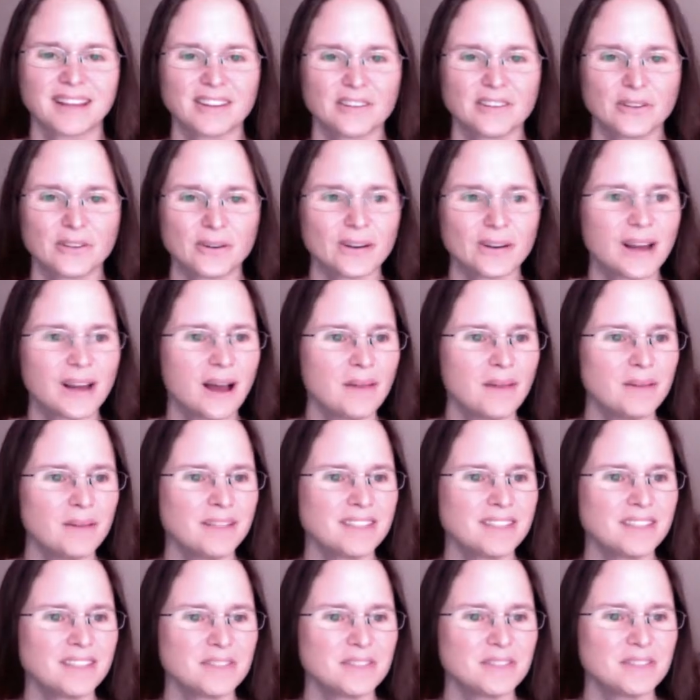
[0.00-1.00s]

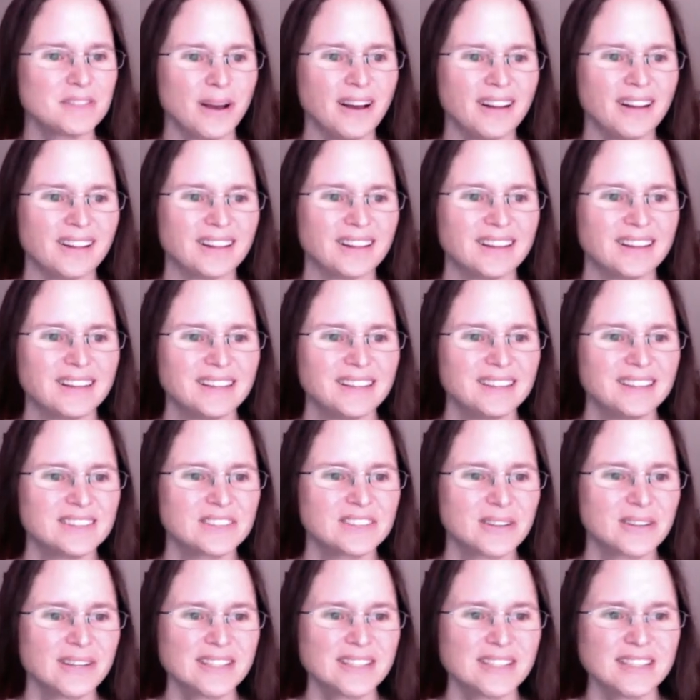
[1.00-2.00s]
comment as well.
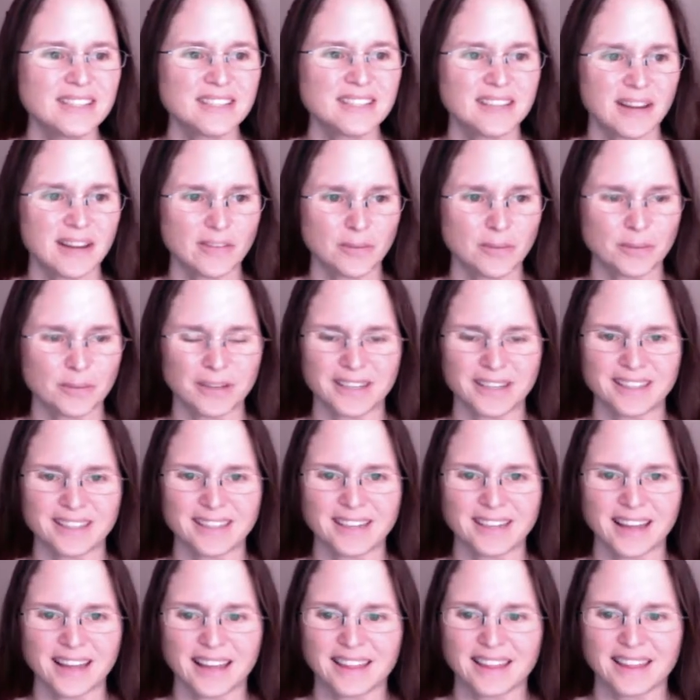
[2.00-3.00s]
It's great to see everybody
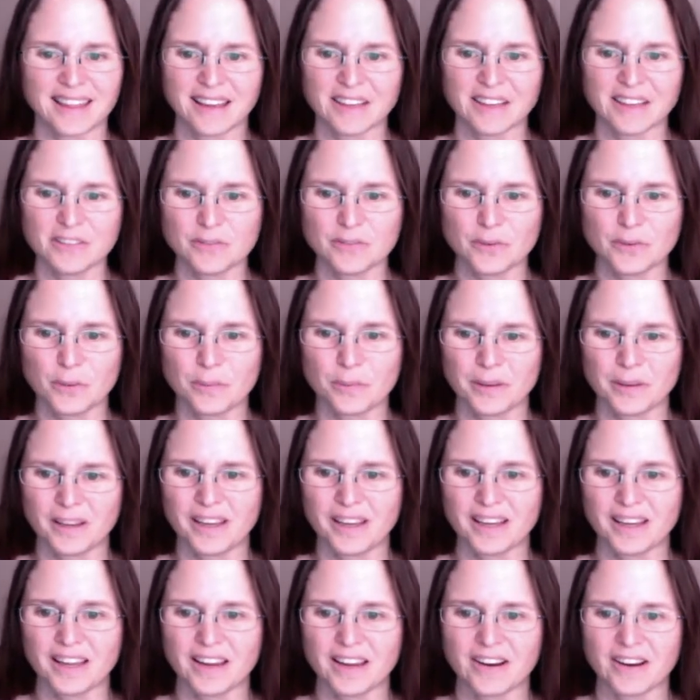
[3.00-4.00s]
today. Thanks for
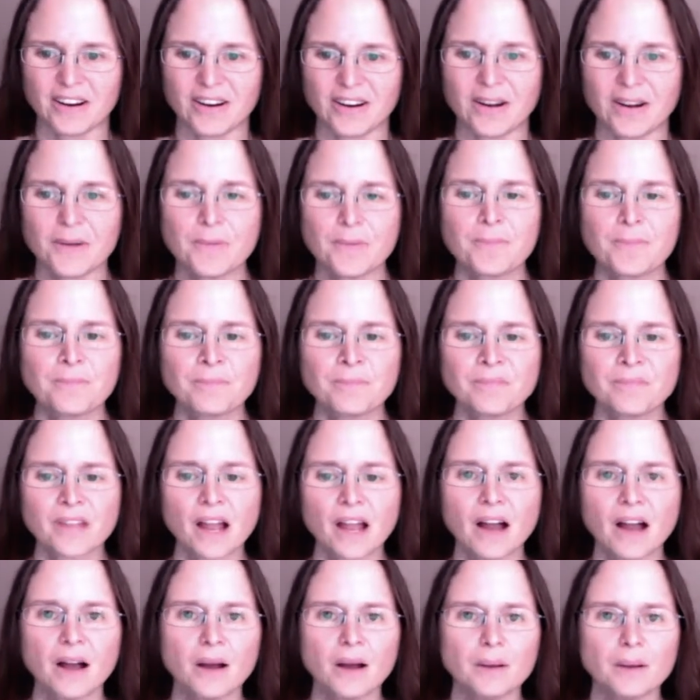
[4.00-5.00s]
being here.
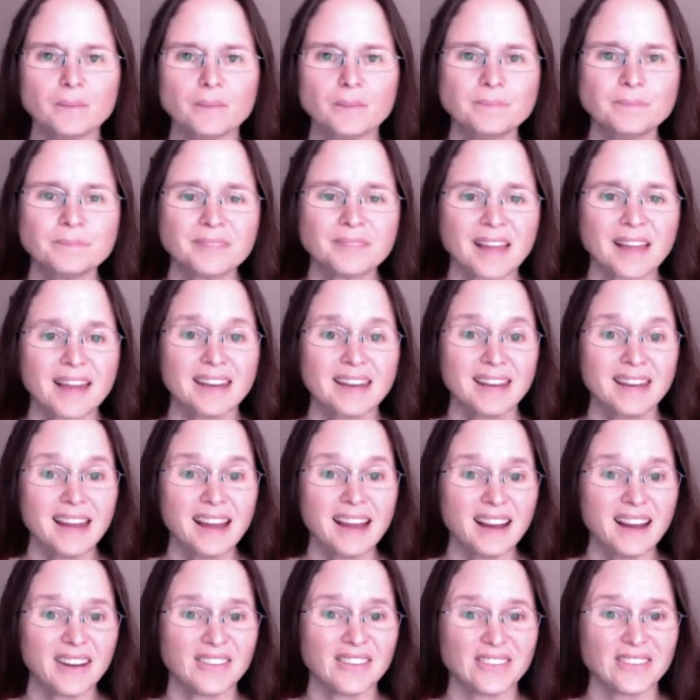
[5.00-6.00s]

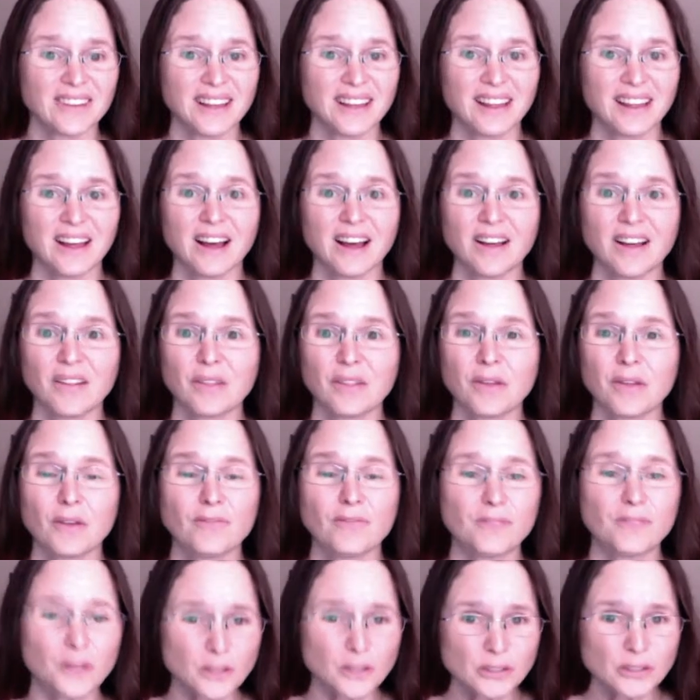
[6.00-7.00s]
Now, the
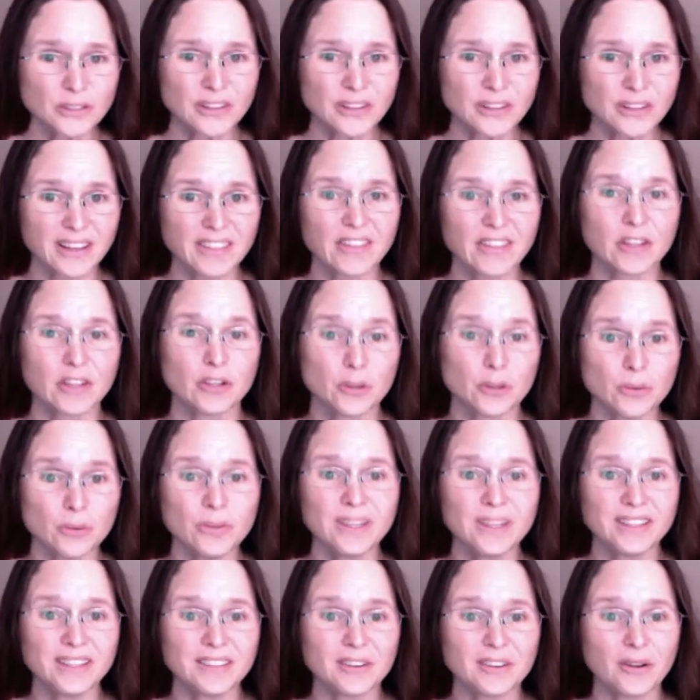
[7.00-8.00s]
first thing that you
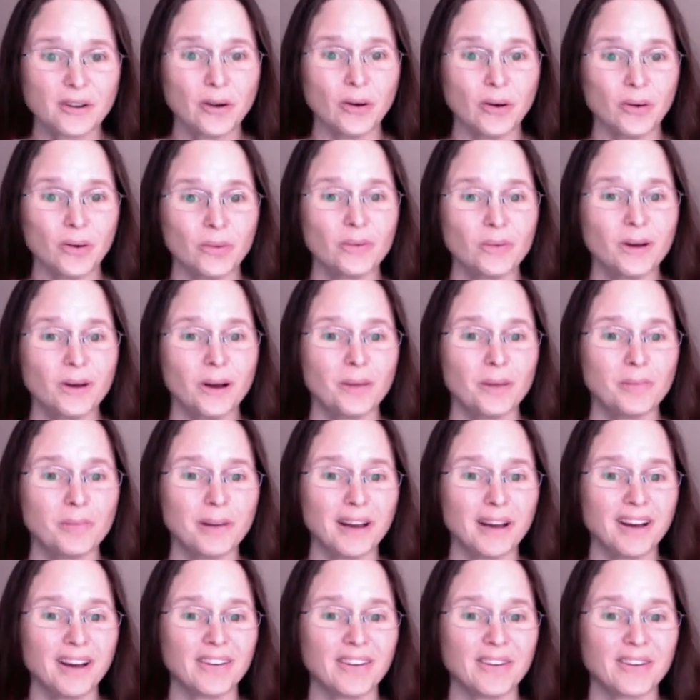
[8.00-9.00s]
need to know
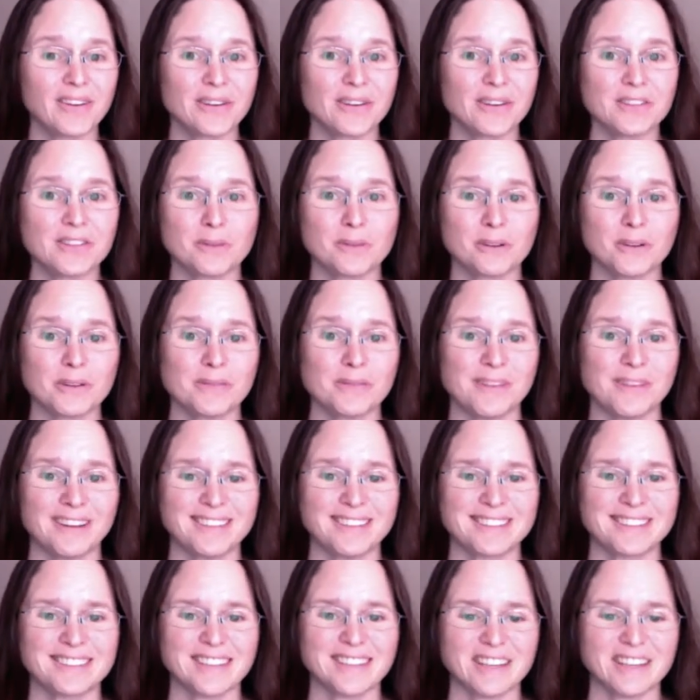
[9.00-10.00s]
about Great Smoky
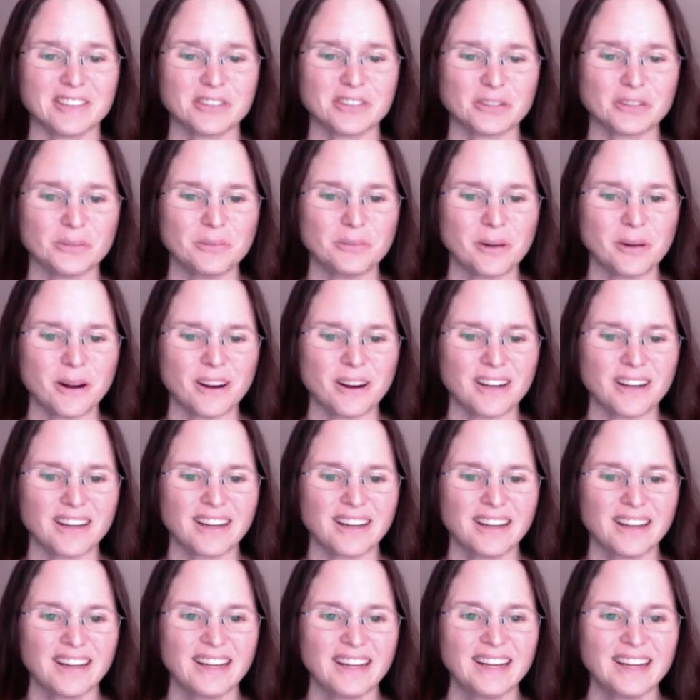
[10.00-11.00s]
Mountains National Park
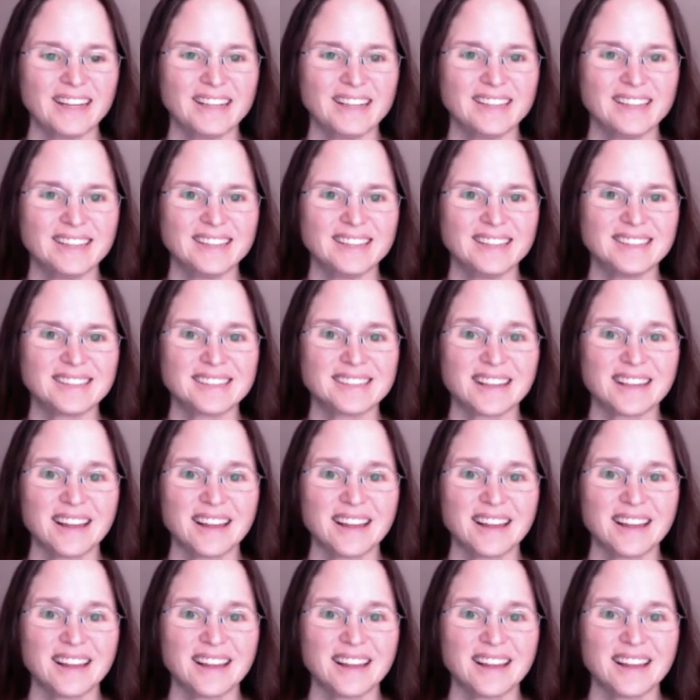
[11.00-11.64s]
is